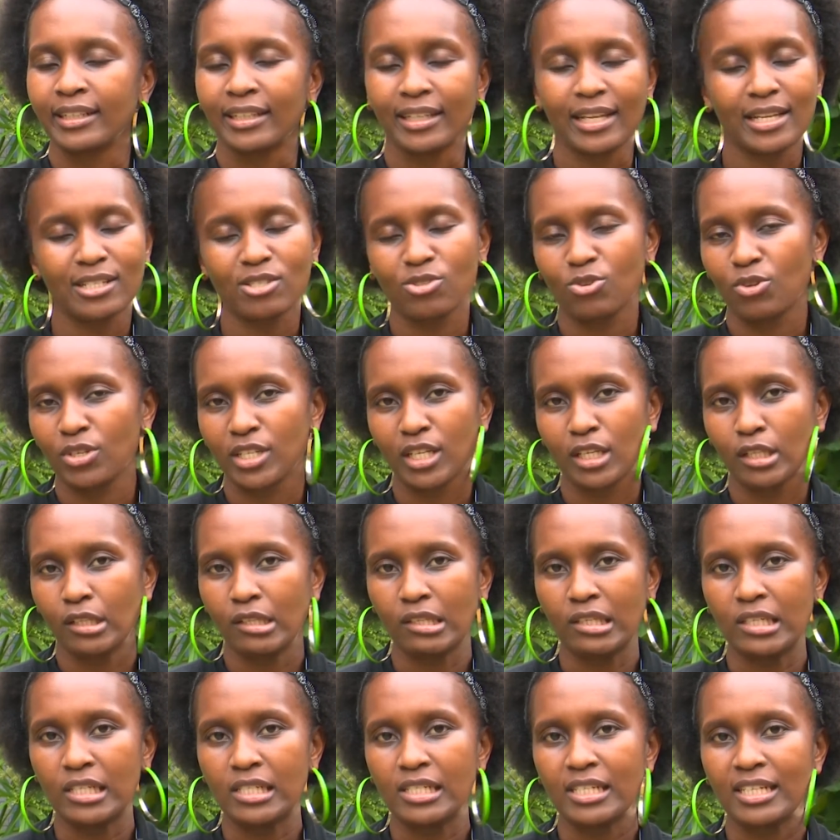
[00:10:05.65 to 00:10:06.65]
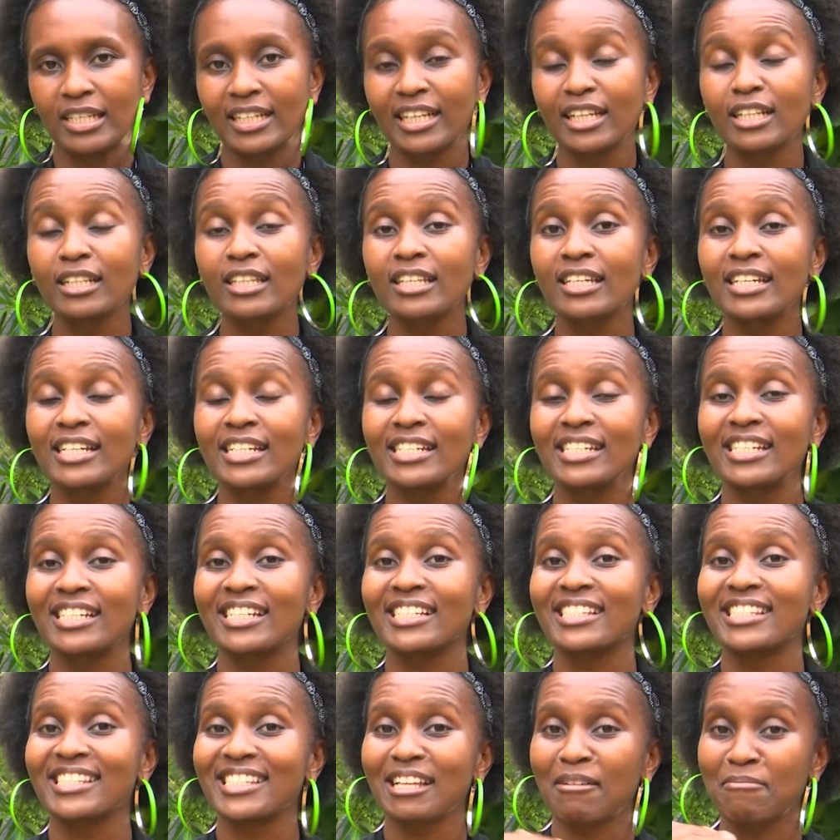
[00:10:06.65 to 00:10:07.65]
That's not healthy eating. Healthy
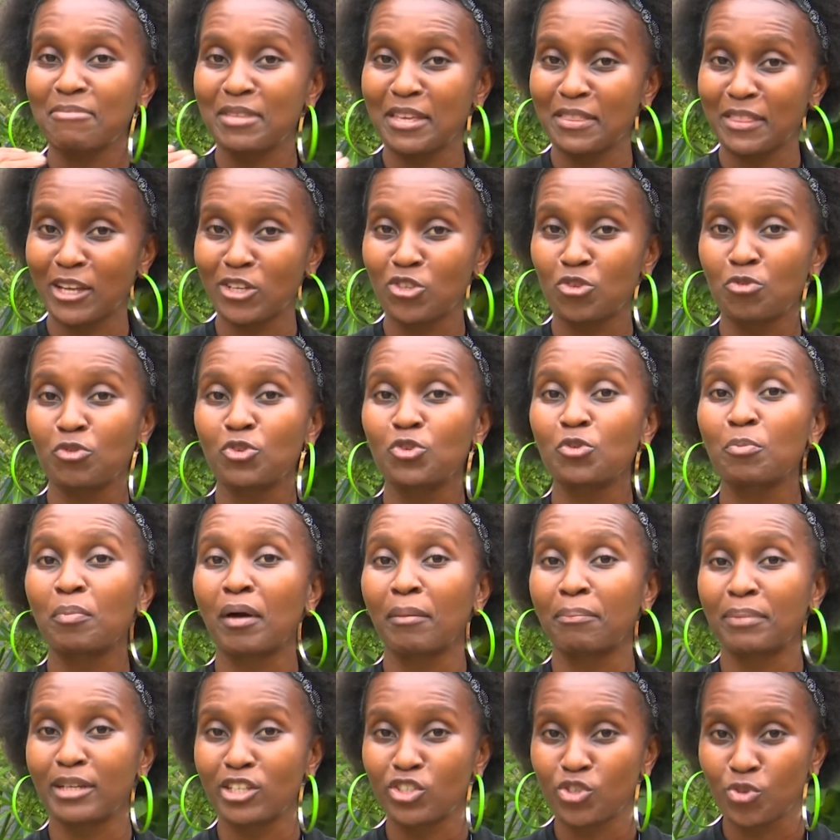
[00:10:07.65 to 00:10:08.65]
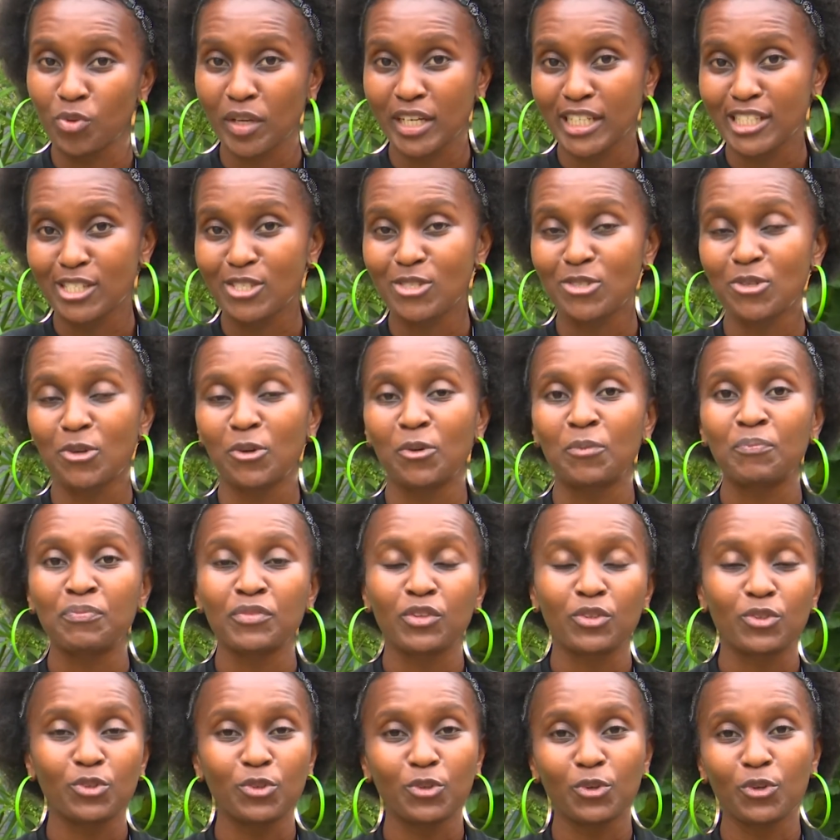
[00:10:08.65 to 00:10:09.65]
eating is something that you do perpetually. So,
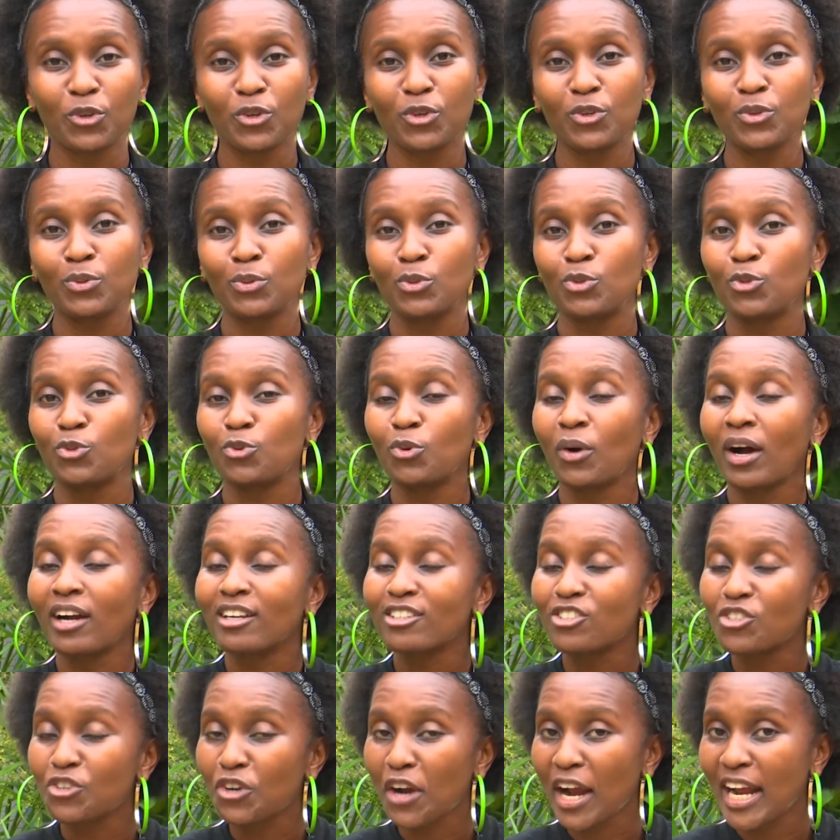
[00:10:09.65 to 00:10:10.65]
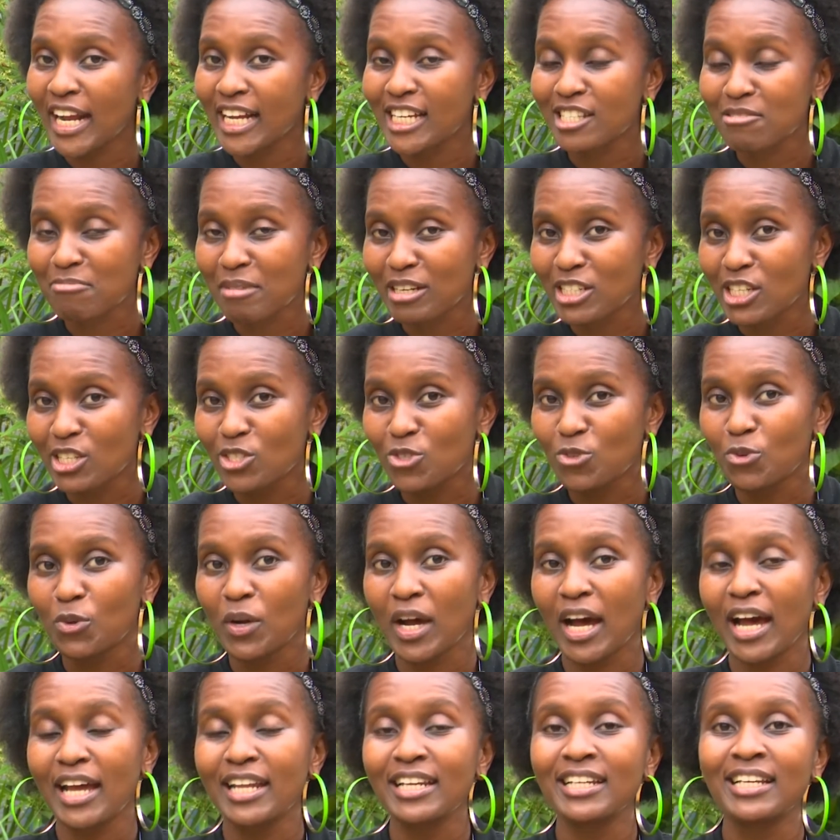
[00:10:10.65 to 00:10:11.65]
you know, you are trying as much as you
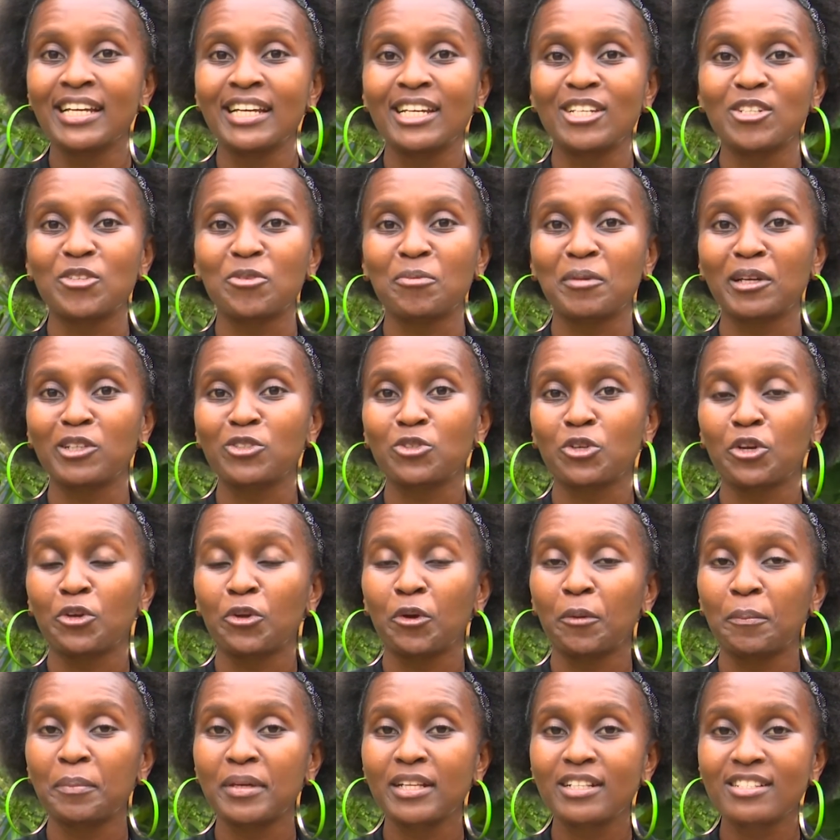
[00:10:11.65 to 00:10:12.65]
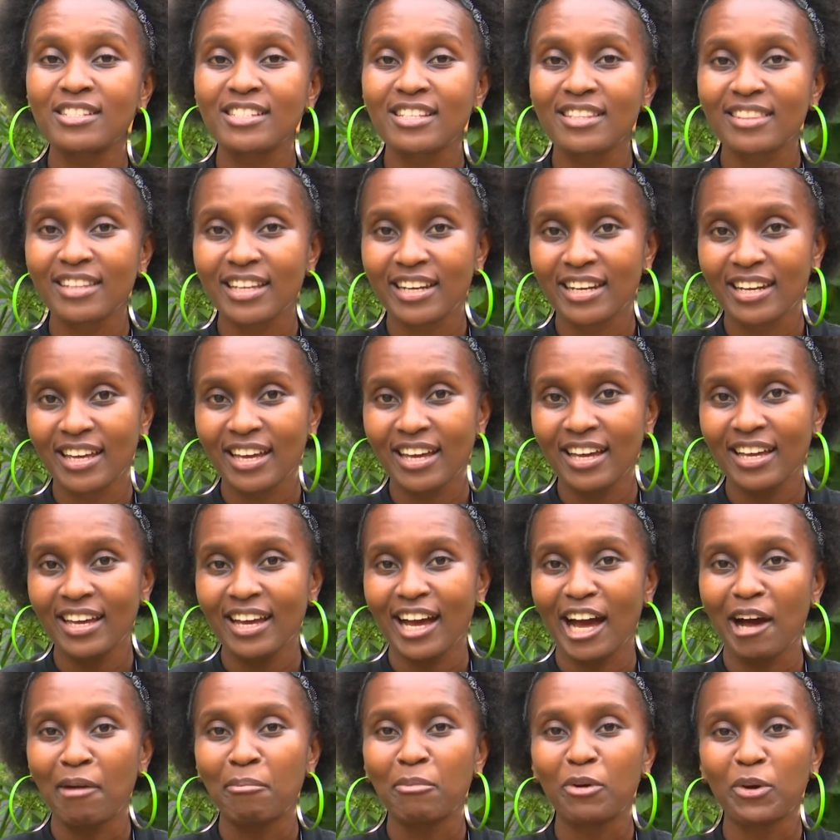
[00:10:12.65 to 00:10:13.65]
can to make sure your meals in the day
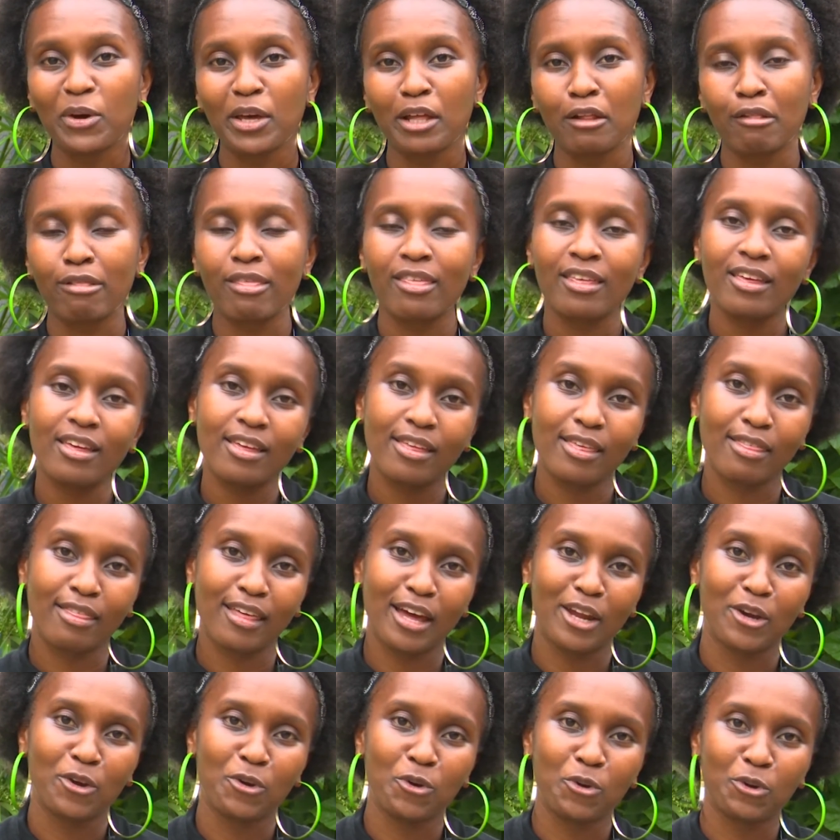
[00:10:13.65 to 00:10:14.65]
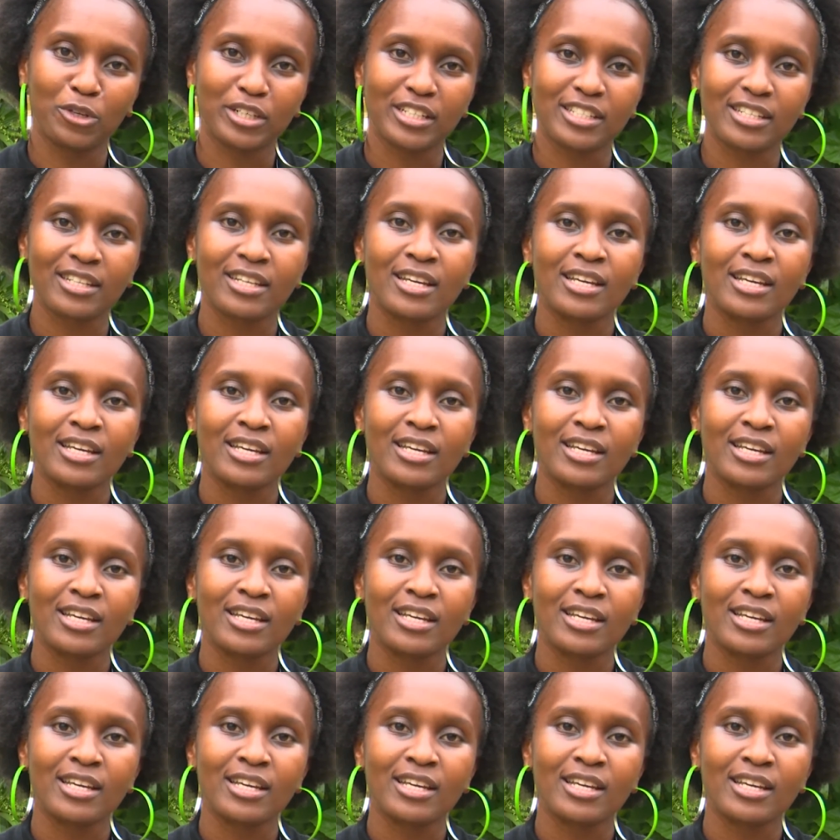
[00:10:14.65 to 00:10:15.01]
are more healthy than not.